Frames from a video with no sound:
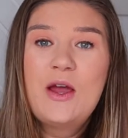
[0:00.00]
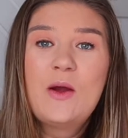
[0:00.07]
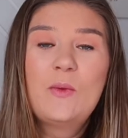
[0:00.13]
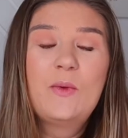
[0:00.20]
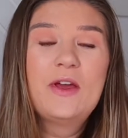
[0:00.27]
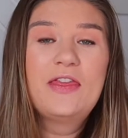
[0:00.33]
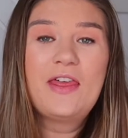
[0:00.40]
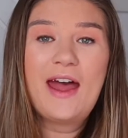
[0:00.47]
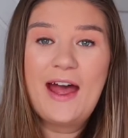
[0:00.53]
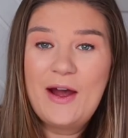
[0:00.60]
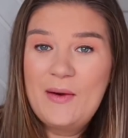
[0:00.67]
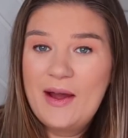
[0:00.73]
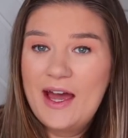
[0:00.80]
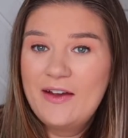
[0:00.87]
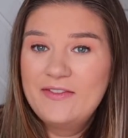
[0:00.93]

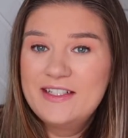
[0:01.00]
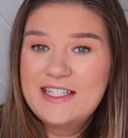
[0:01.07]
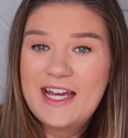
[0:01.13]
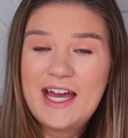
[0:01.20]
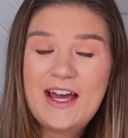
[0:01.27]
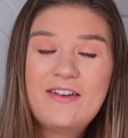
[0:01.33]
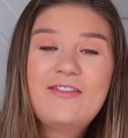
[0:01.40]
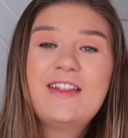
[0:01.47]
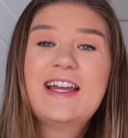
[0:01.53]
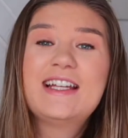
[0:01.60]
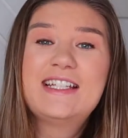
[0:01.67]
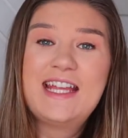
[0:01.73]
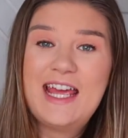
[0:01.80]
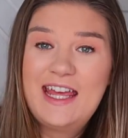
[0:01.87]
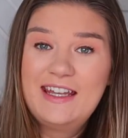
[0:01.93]
without having to have
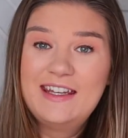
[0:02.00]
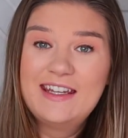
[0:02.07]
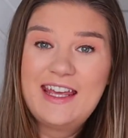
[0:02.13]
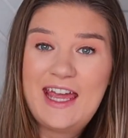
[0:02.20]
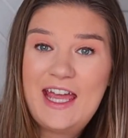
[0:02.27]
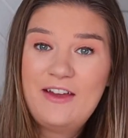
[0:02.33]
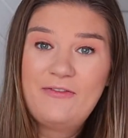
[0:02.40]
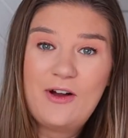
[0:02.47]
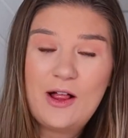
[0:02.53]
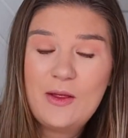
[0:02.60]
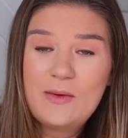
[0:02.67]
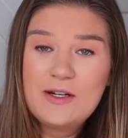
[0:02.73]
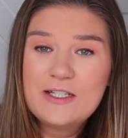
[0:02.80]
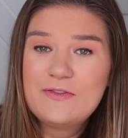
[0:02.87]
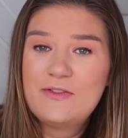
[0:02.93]
like 10K
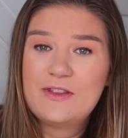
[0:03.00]
followers for